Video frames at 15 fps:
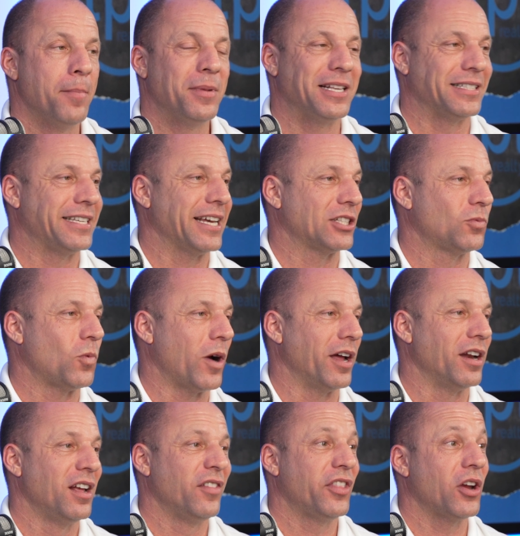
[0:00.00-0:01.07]
Because guess
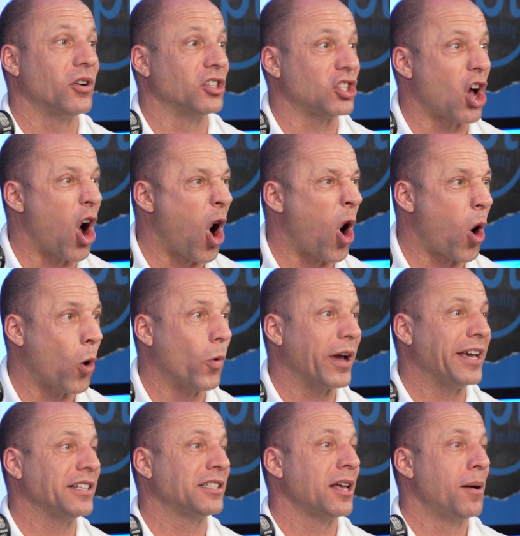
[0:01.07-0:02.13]
what? There is
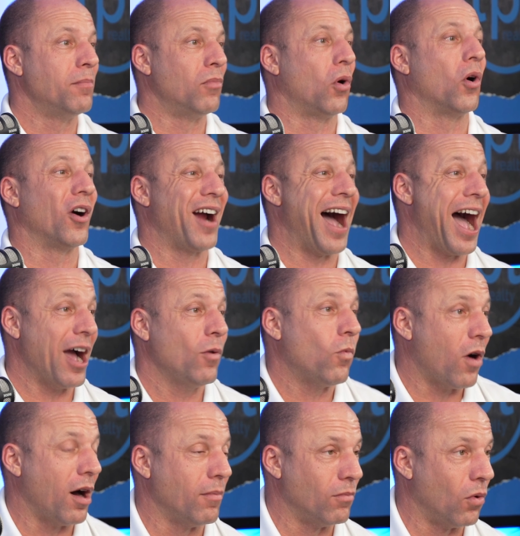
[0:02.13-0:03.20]
always more. I
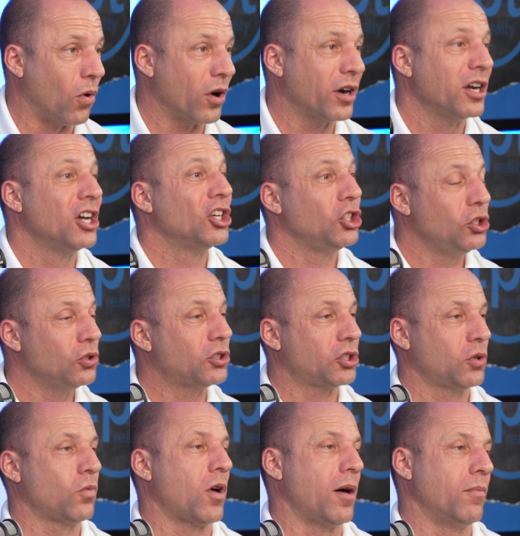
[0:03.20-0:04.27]
want more. You
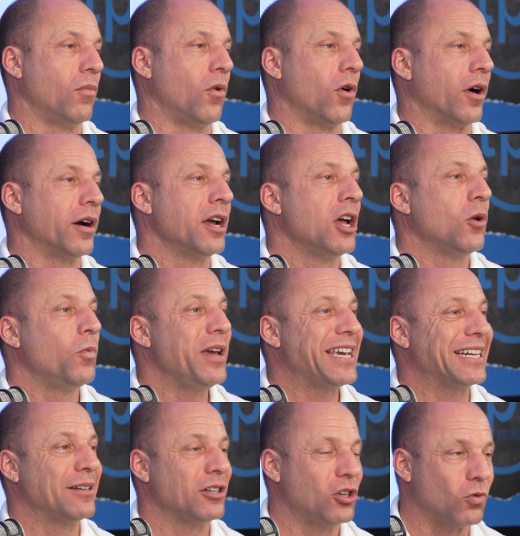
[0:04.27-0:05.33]
should want more. We
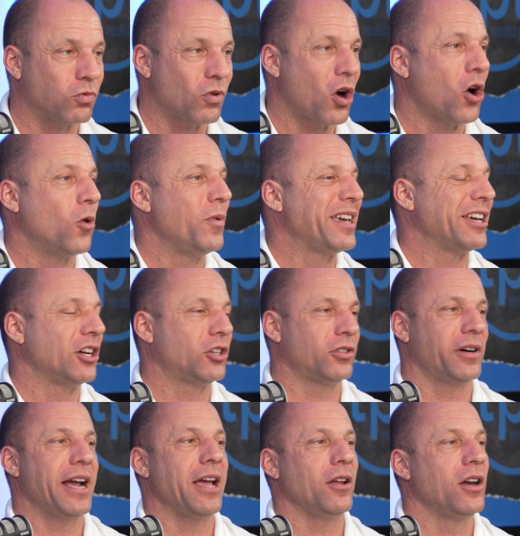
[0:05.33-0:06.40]
can grow. We can
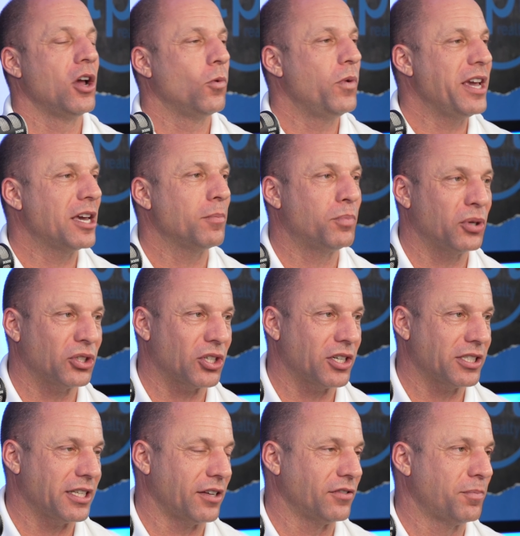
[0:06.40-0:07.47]
create. We can push
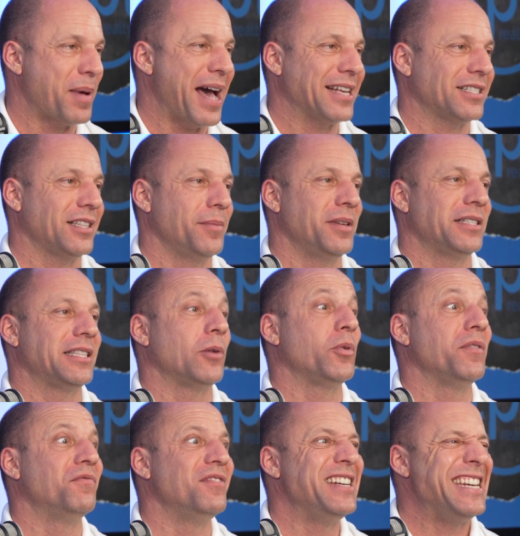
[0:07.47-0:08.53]
ourselves past limits that
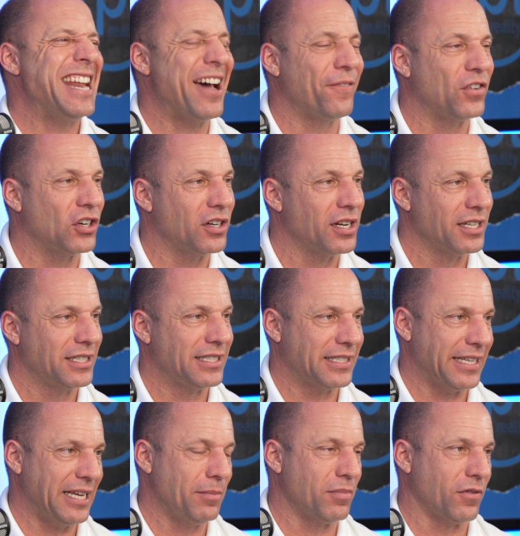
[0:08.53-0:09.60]
we've never
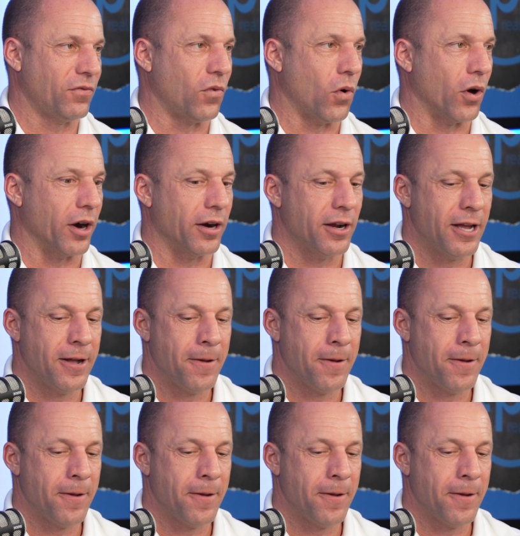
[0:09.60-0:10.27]
seen before.